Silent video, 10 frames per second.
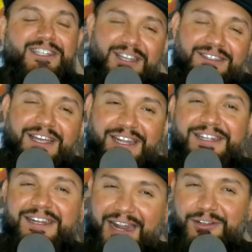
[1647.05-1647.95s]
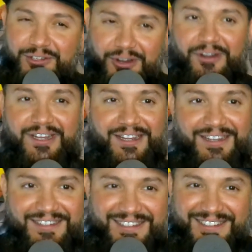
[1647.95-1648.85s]
That sounds kind of
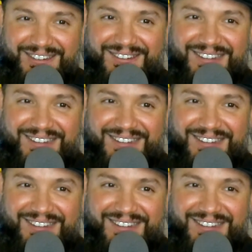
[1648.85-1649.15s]
dirty, you